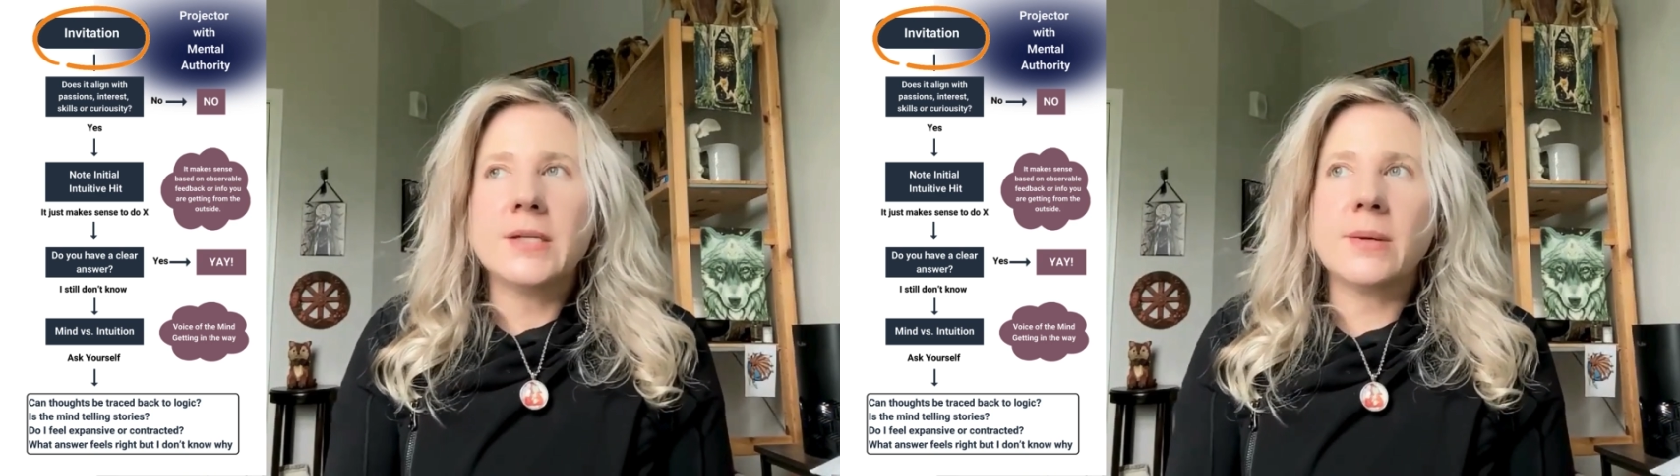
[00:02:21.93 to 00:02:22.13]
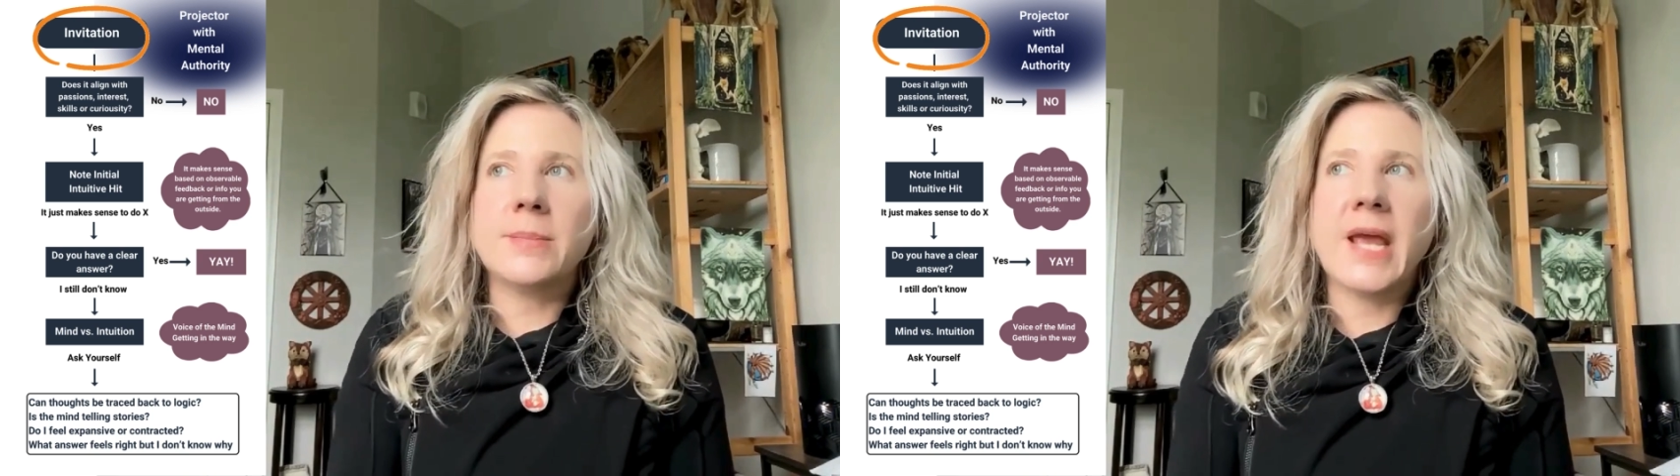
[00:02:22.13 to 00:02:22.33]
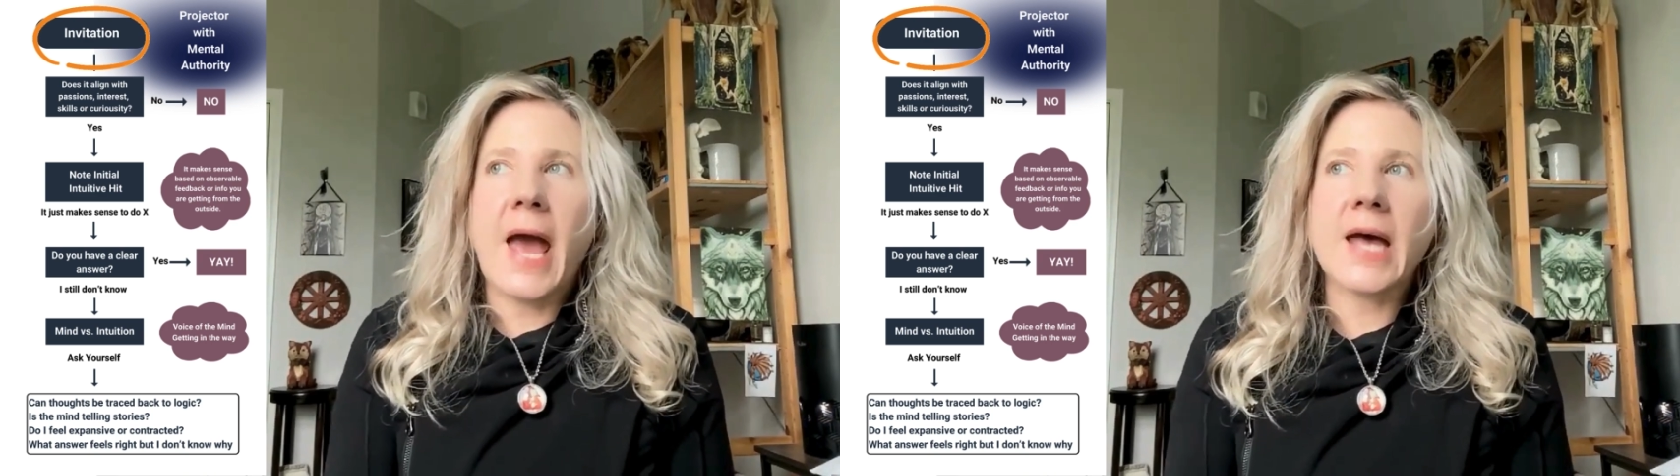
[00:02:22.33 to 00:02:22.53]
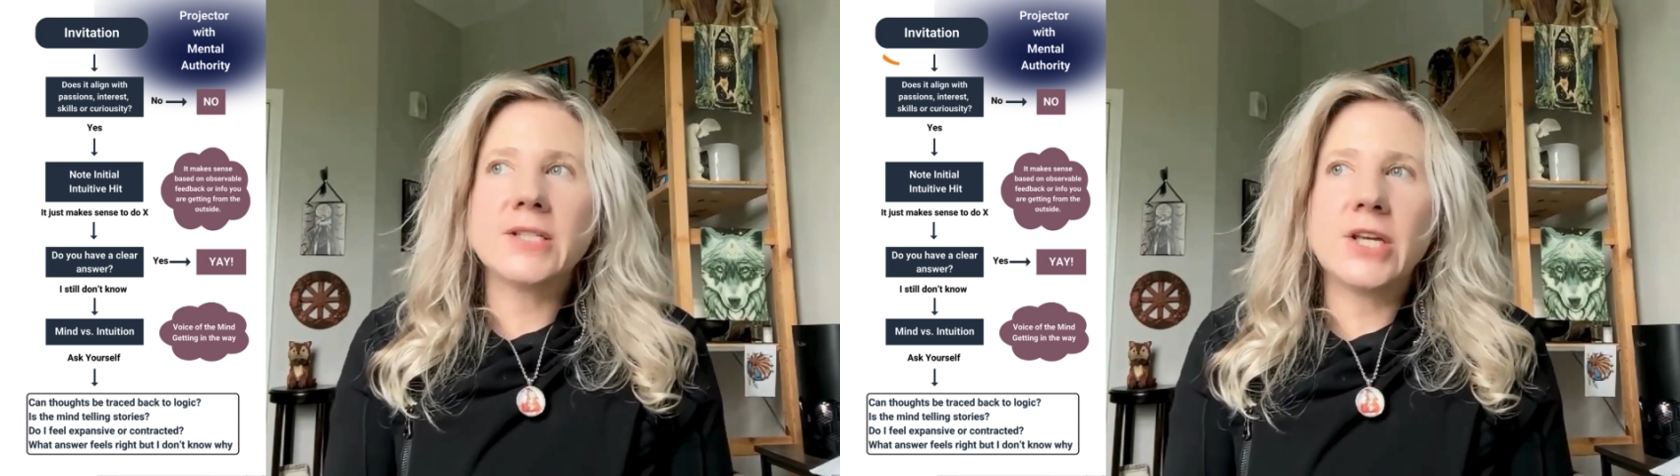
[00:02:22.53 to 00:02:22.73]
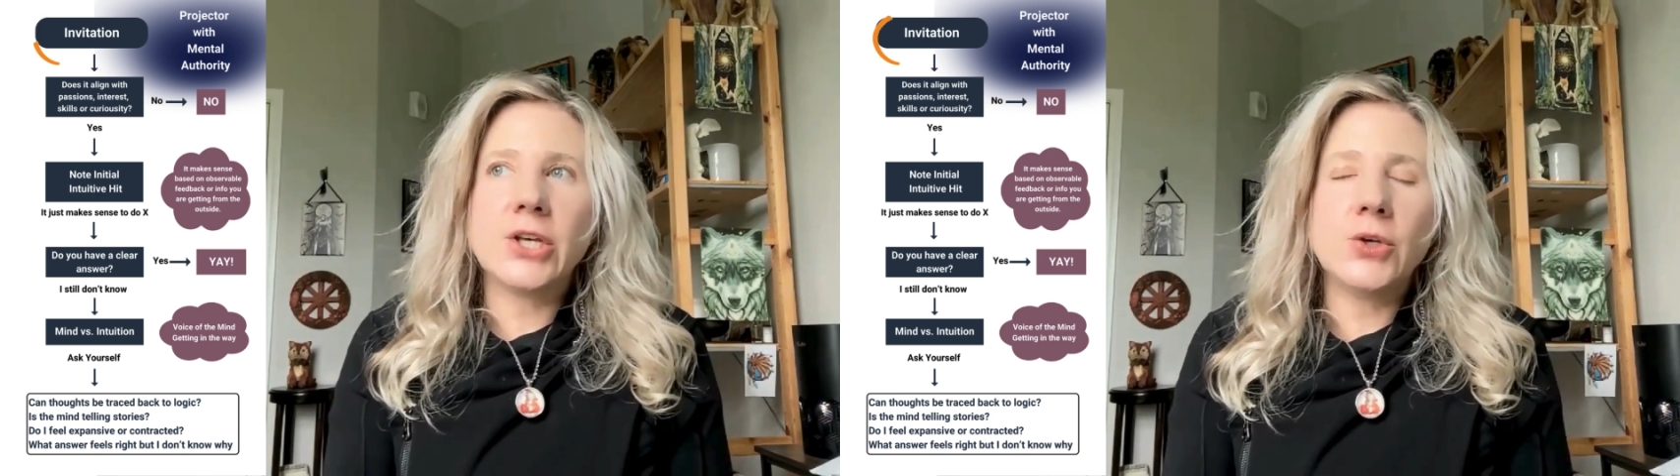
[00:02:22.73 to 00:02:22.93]
somebody
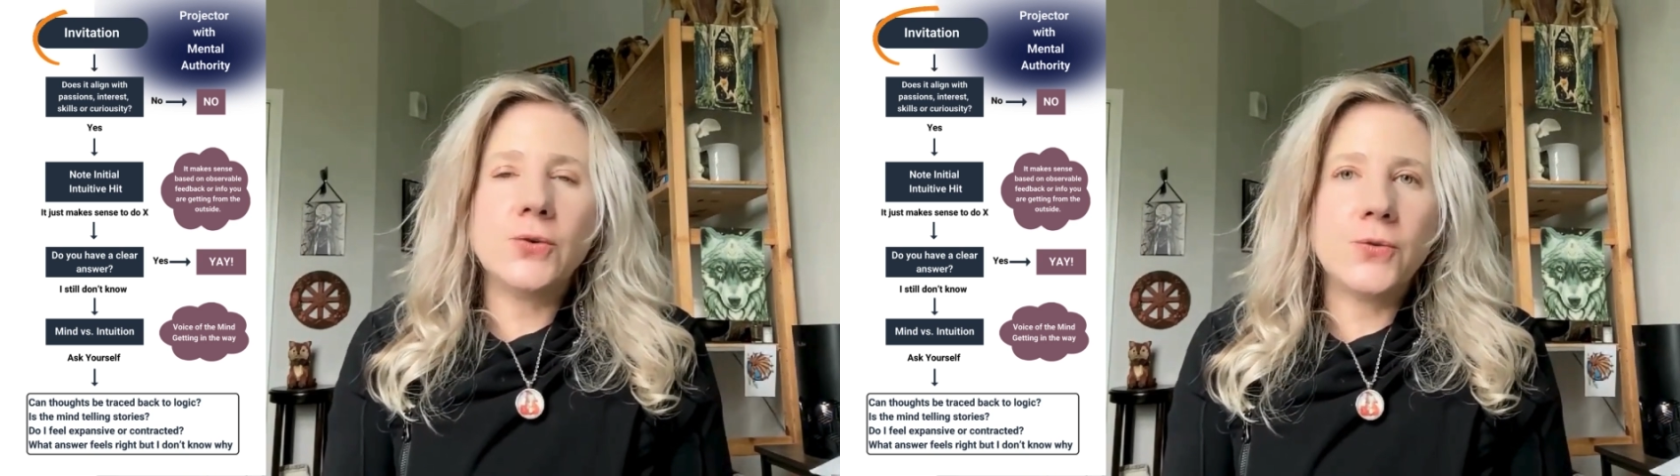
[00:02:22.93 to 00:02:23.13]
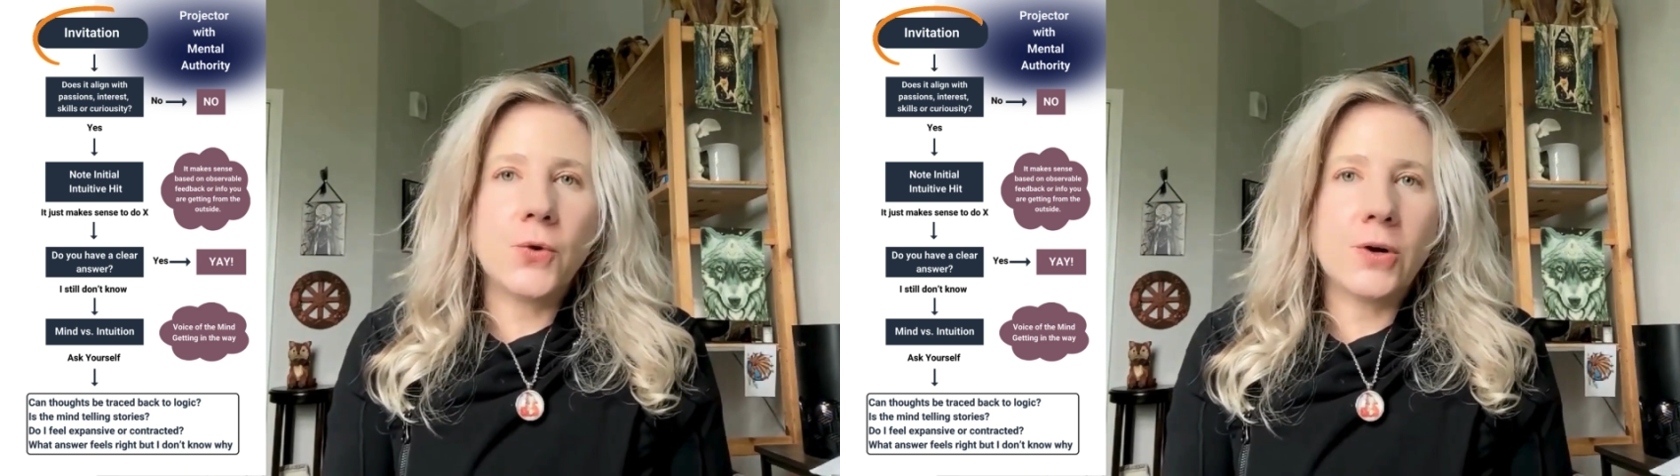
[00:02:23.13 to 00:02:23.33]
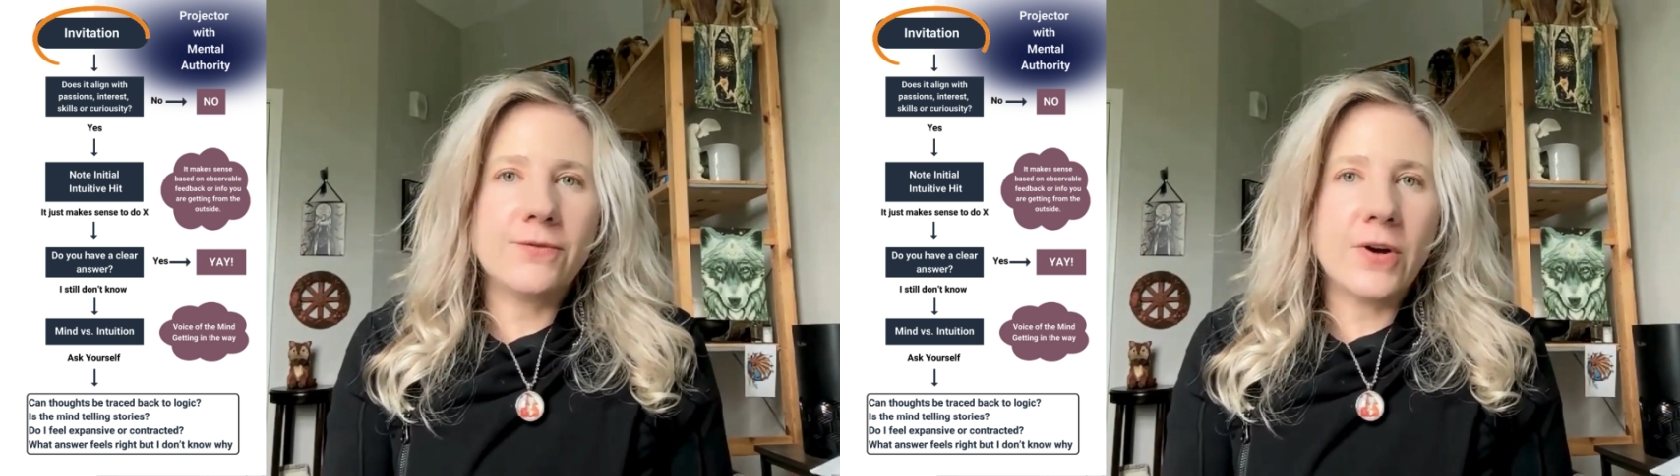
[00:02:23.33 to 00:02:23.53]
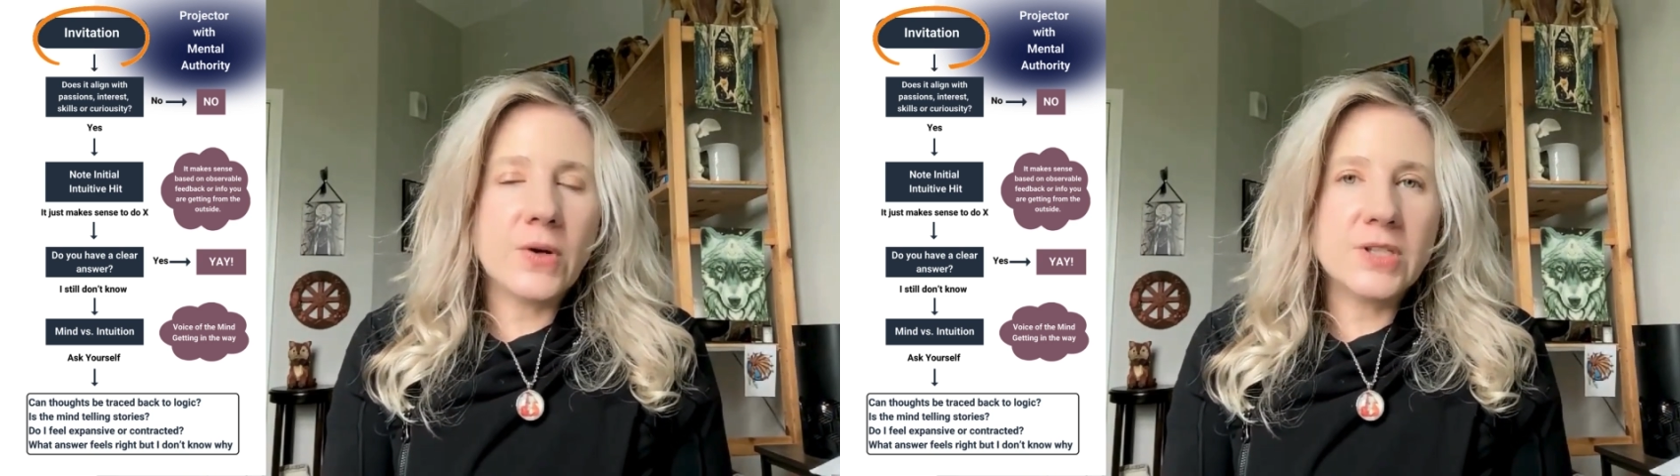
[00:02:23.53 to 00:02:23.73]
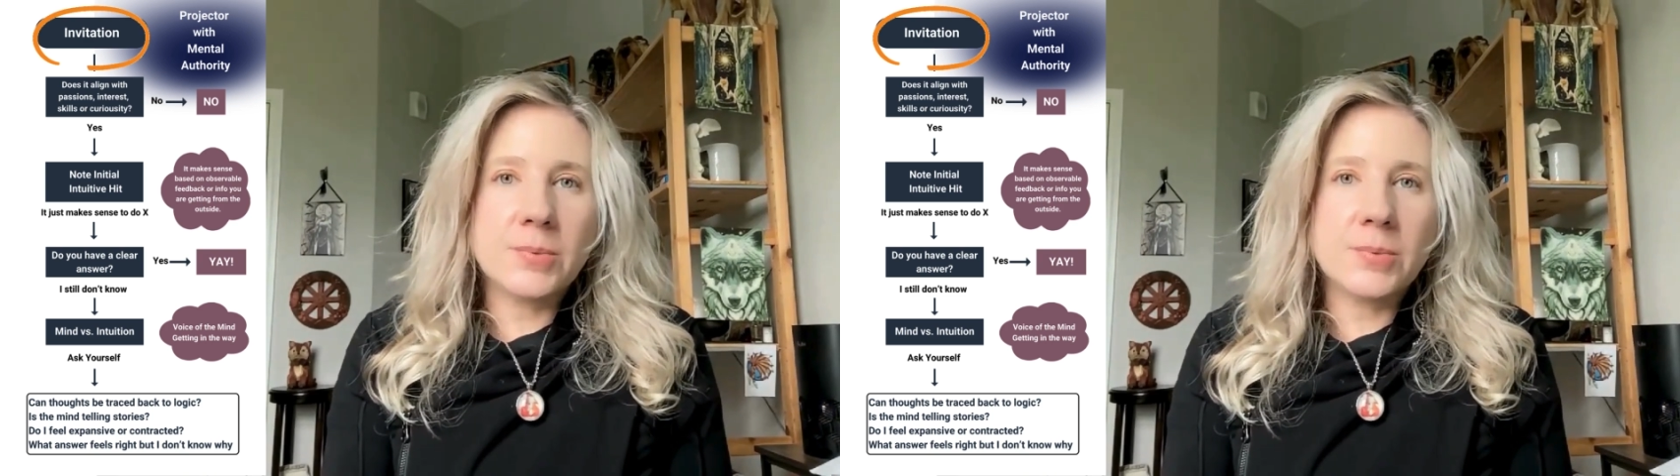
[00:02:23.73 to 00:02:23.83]
asking you for very